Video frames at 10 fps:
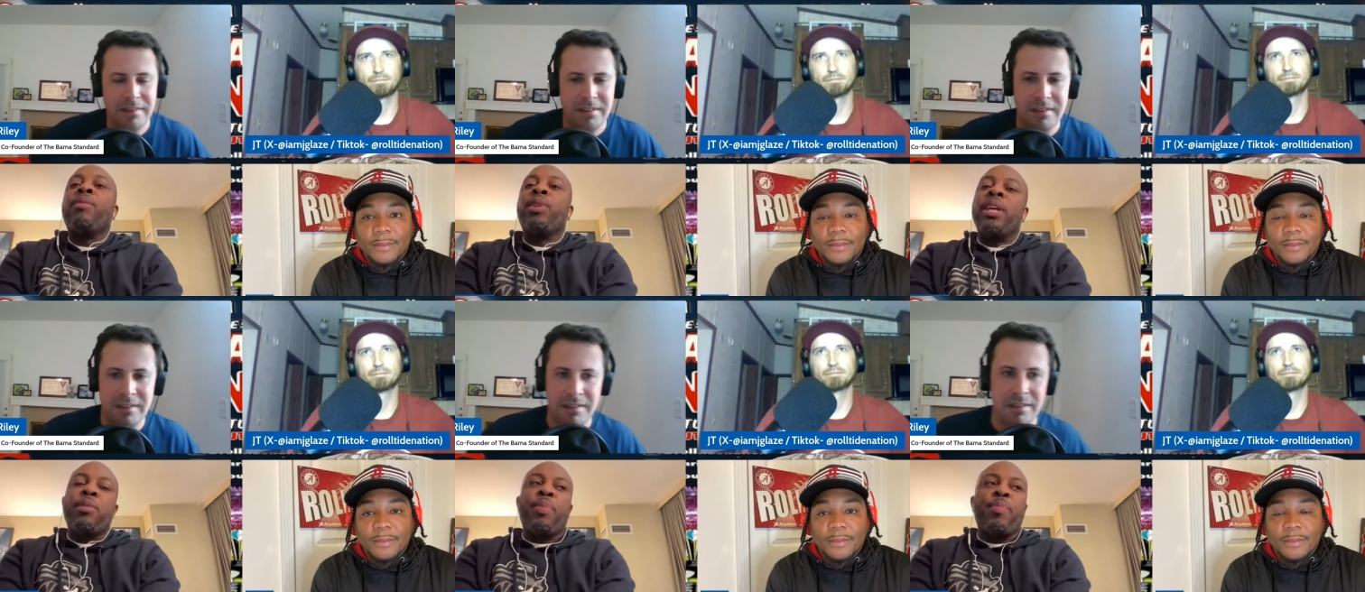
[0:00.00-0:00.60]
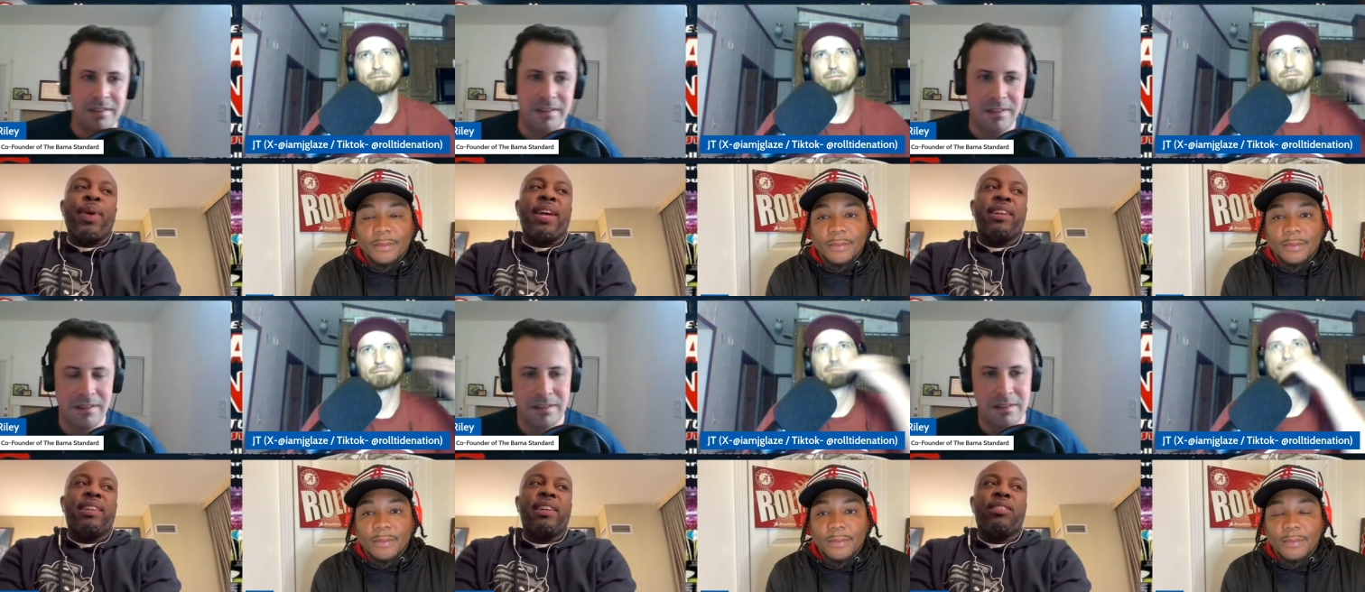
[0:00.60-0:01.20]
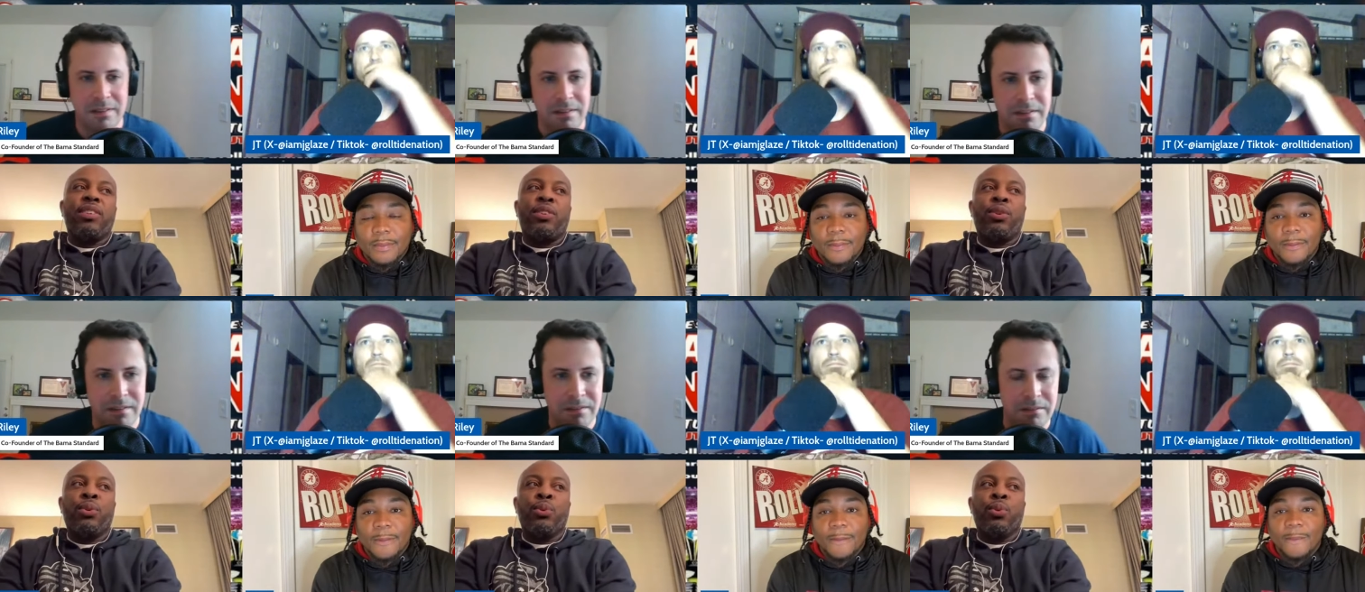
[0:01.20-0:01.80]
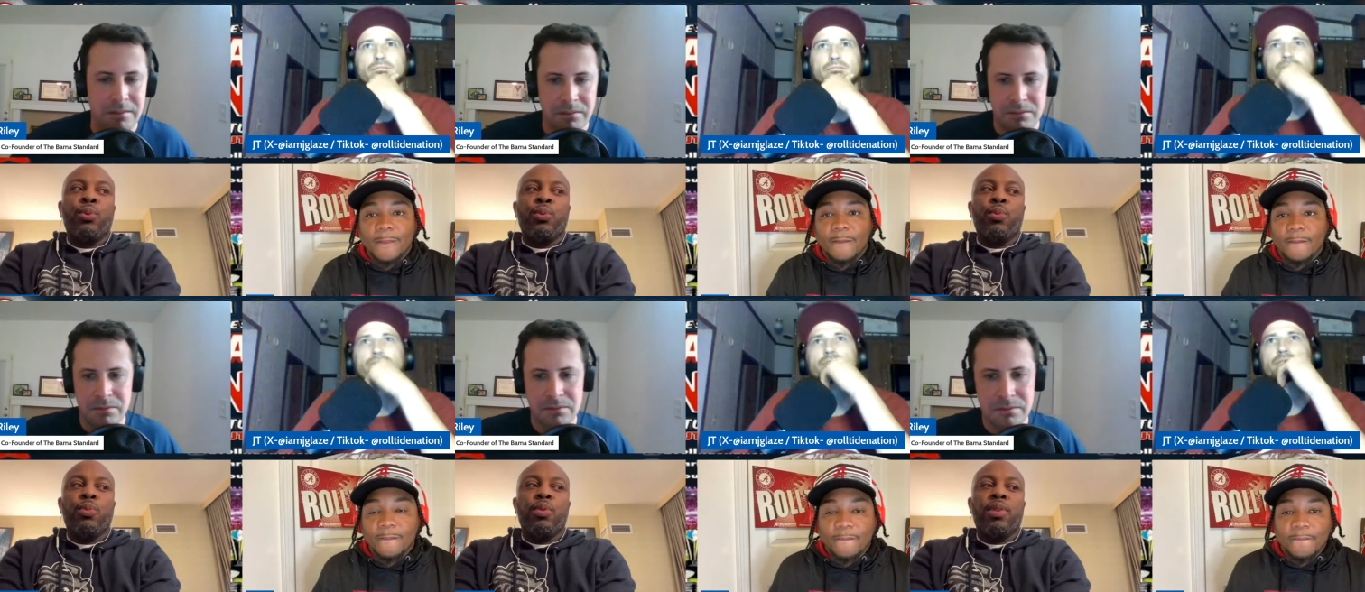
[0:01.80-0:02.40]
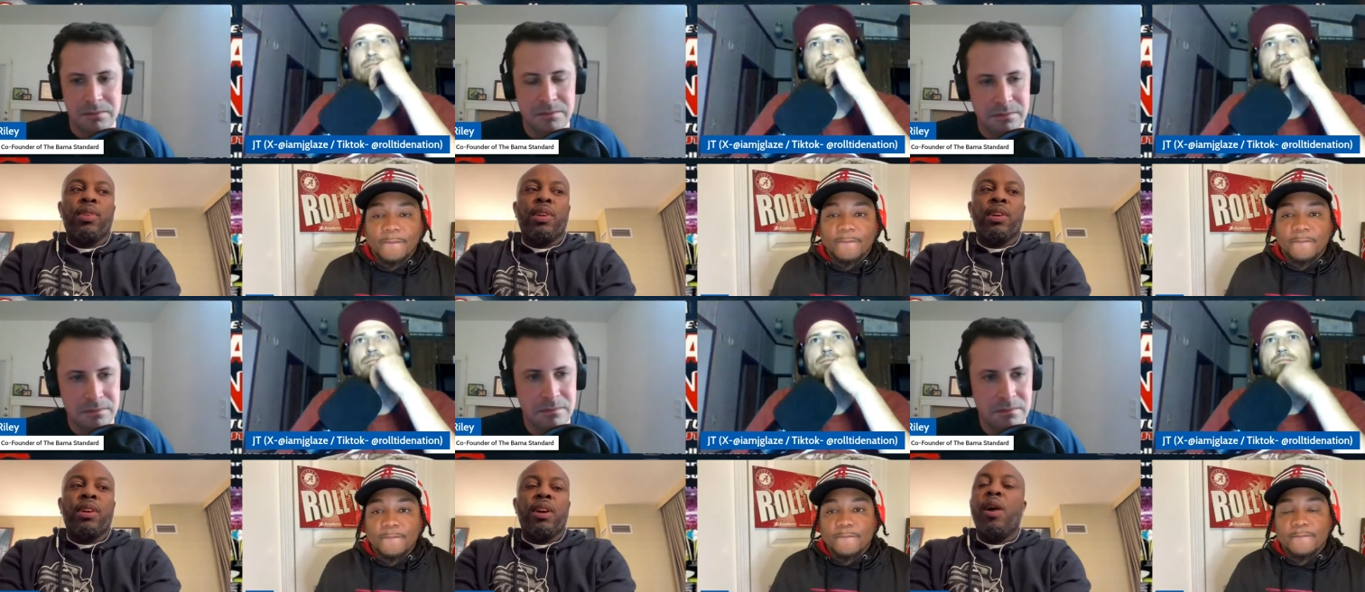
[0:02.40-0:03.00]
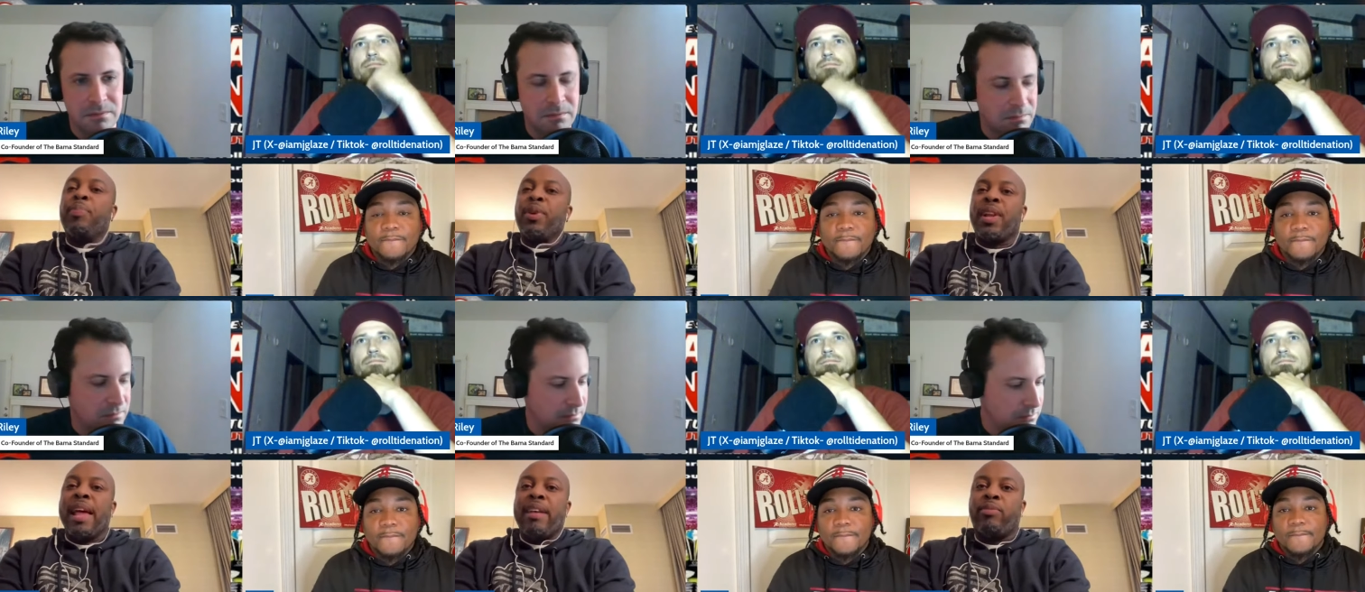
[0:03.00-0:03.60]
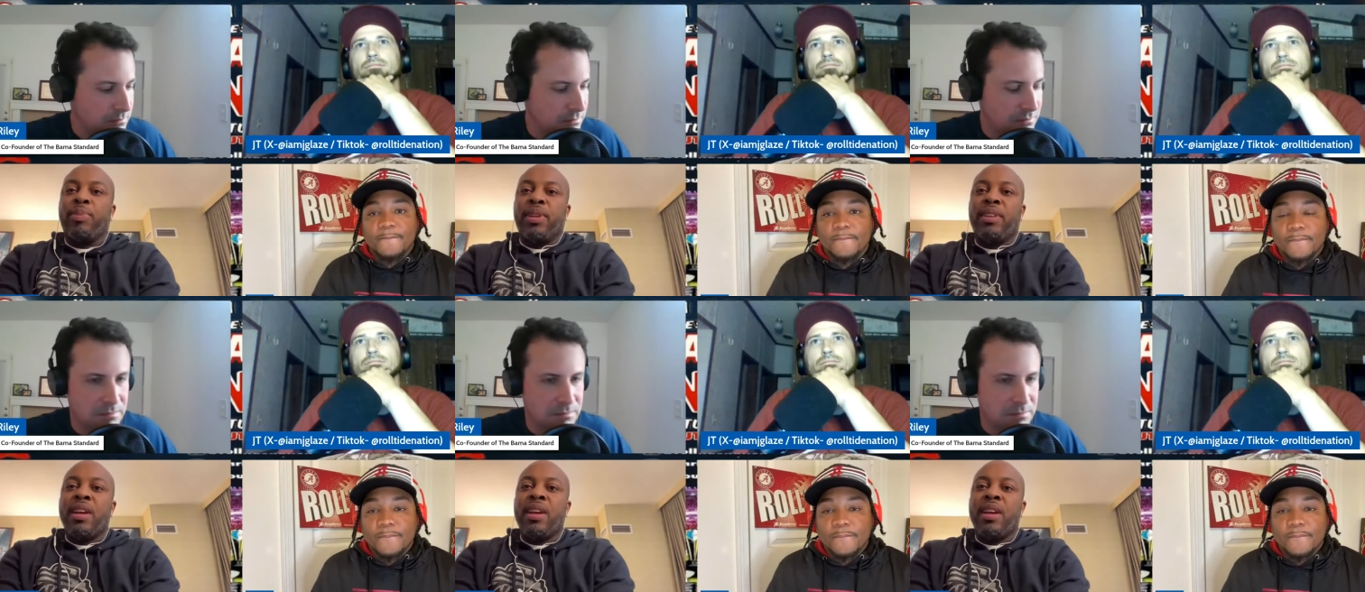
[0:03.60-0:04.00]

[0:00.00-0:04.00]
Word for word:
Speaker 1: we need to be paying attention to the upperclassmen